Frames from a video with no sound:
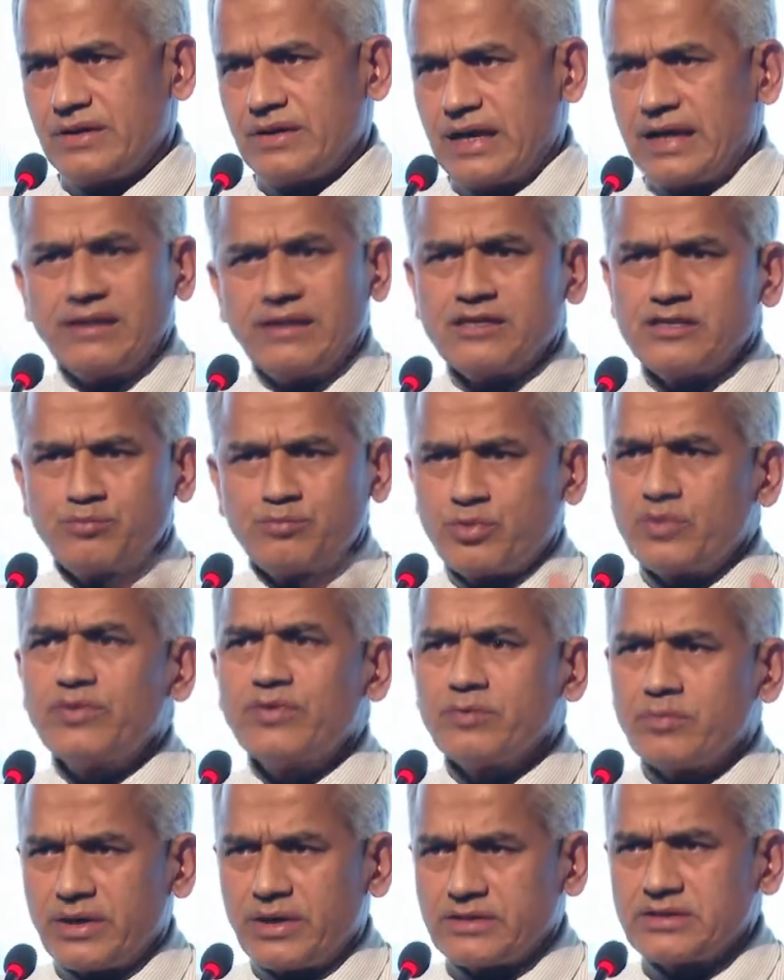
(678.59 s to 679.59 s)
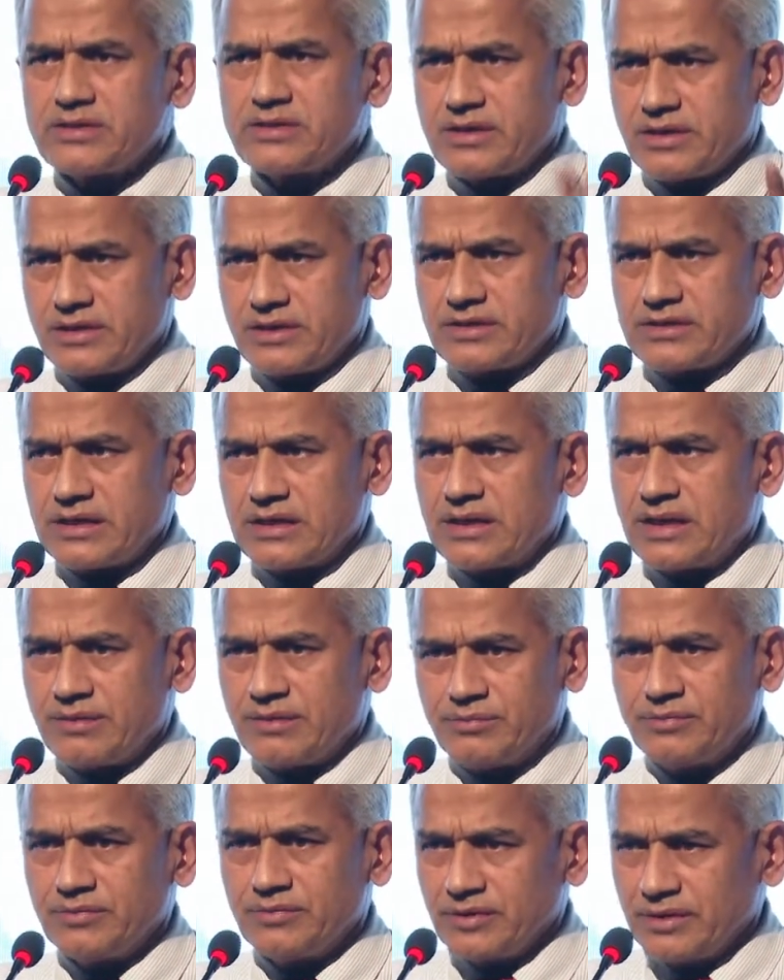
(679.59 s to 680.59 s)
And it's proven by studies, and
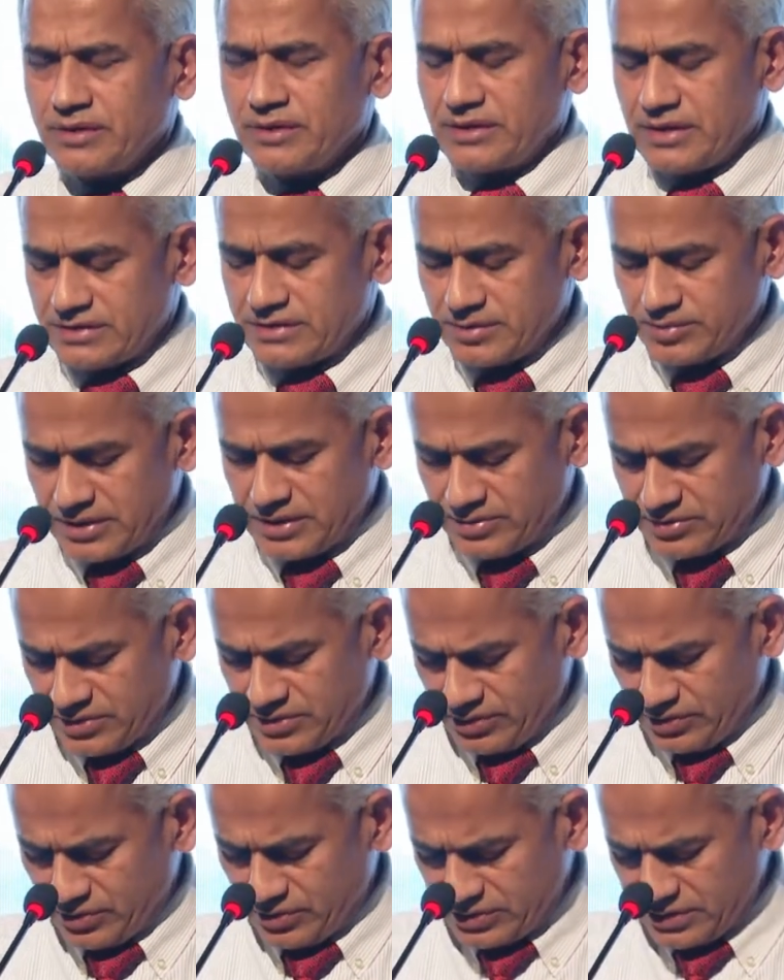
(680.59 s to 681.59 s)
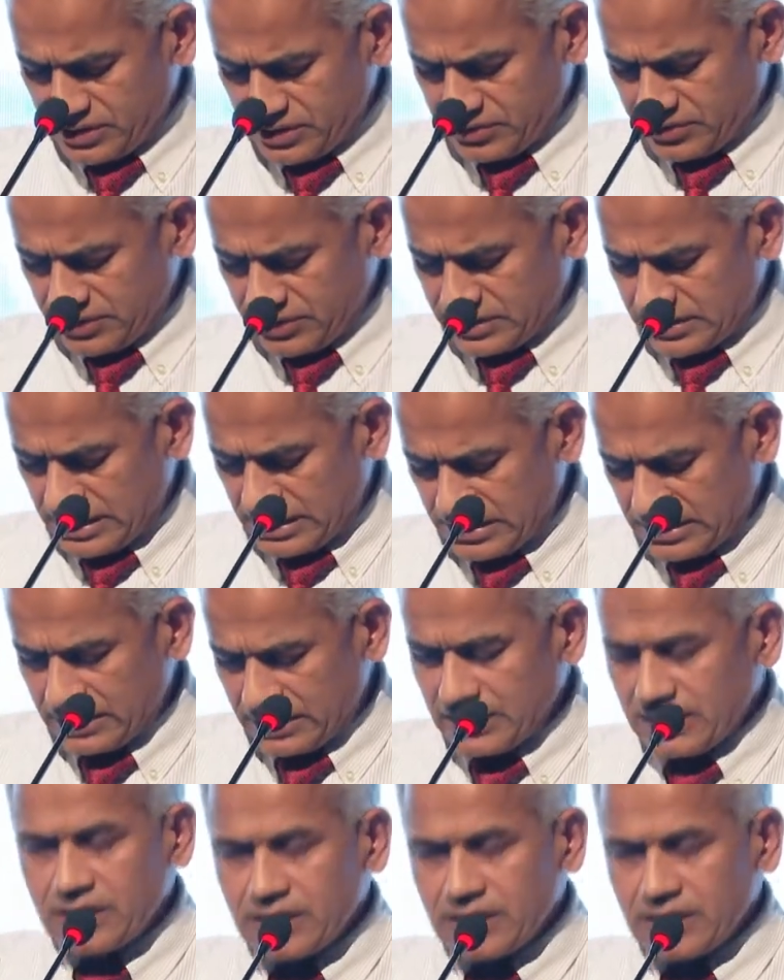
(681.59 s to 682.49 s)
I sometimes read those literature, and